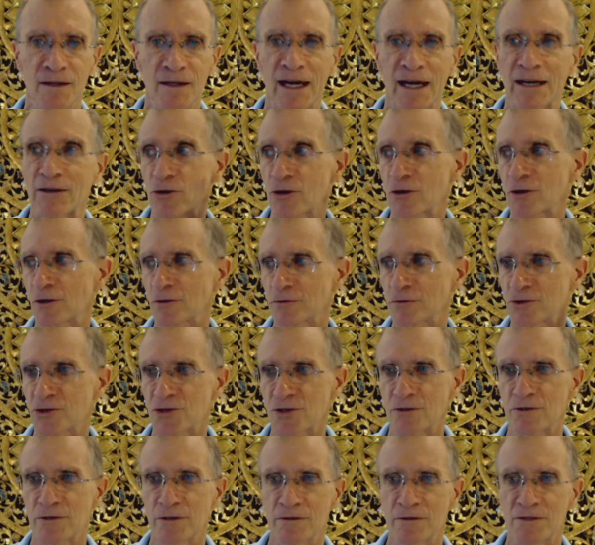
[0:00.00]

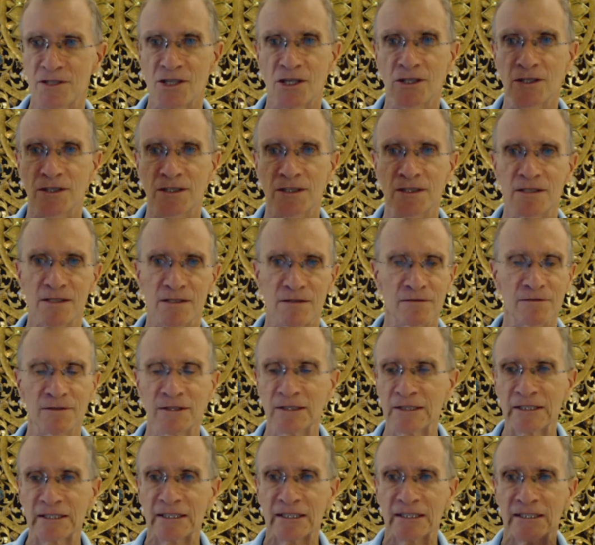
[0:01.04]
Agriculture and science
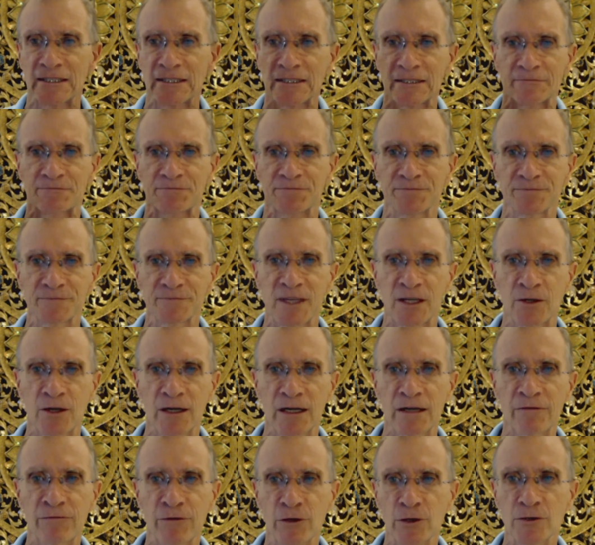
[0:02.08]
and
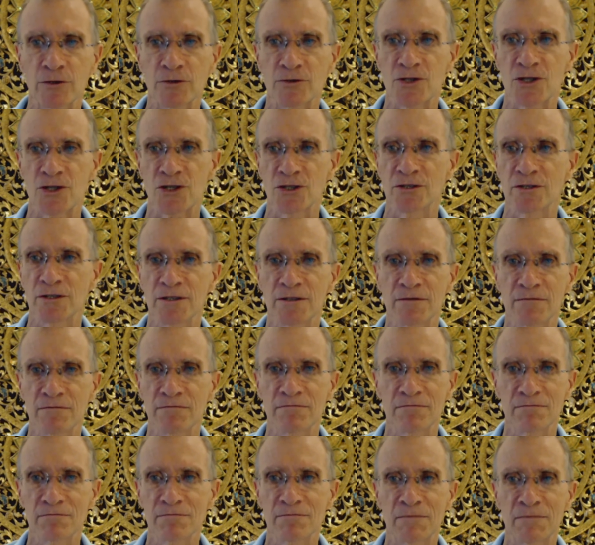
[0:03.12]
evolution and
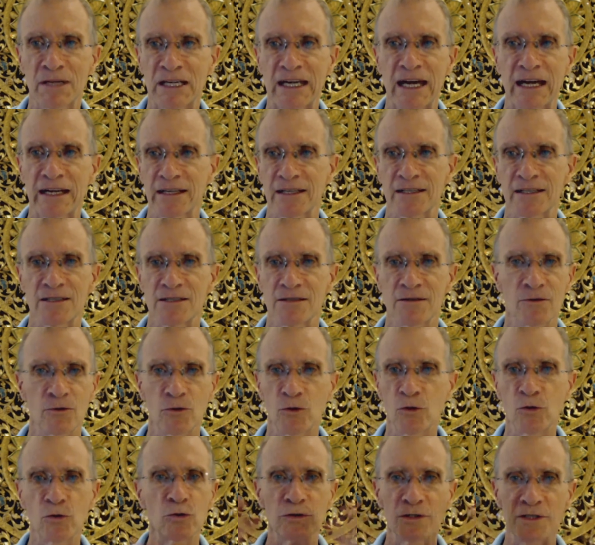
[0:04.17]
mechanics and
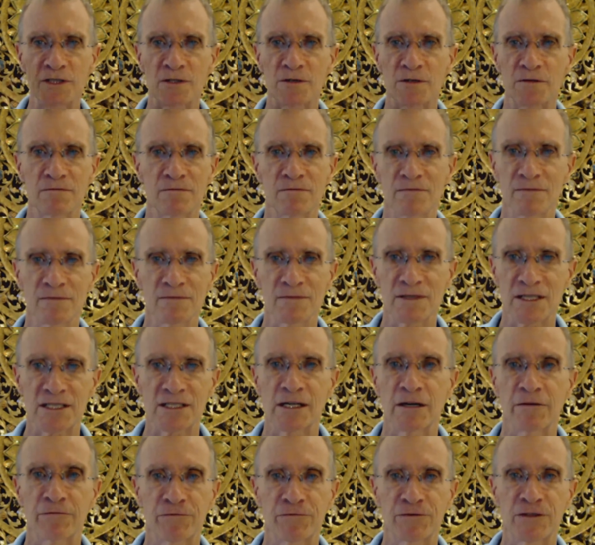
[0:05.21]
all this
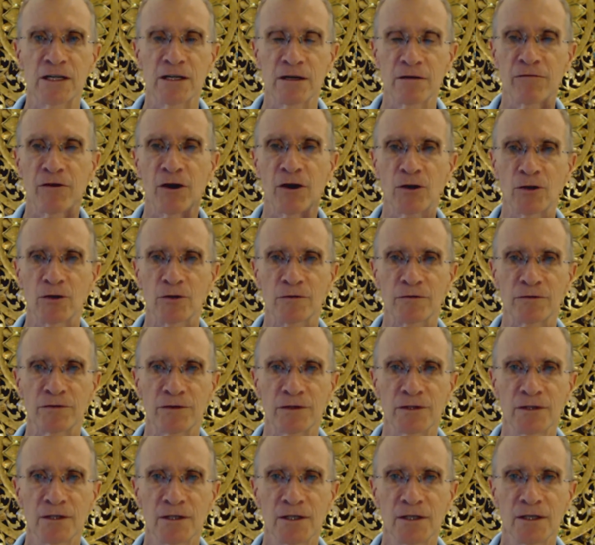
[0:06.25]
stuff did evolve,
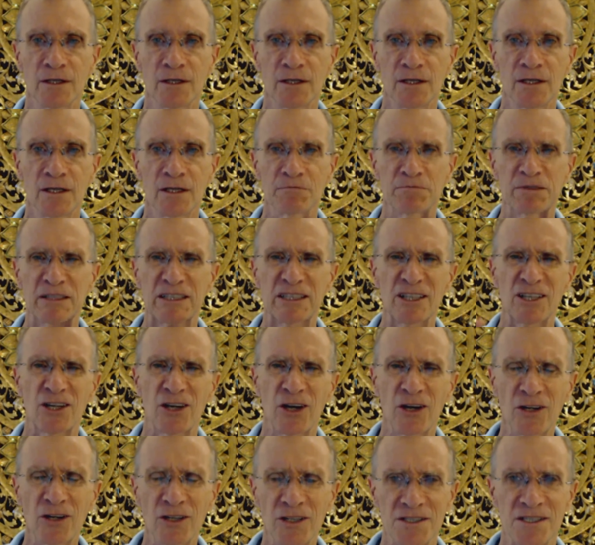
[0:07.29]
but the
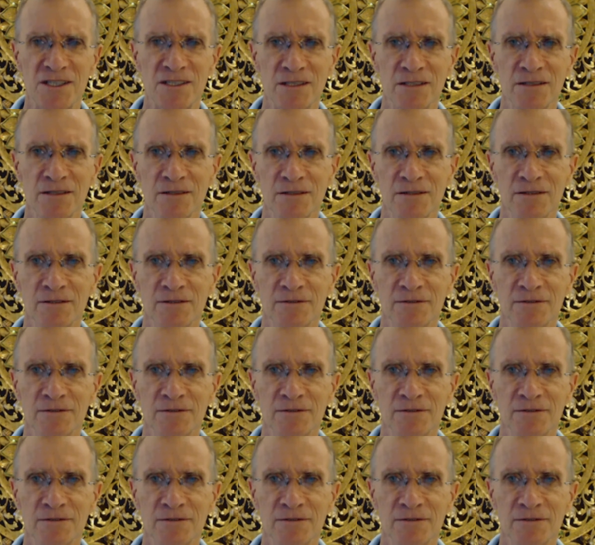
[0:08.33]
cost.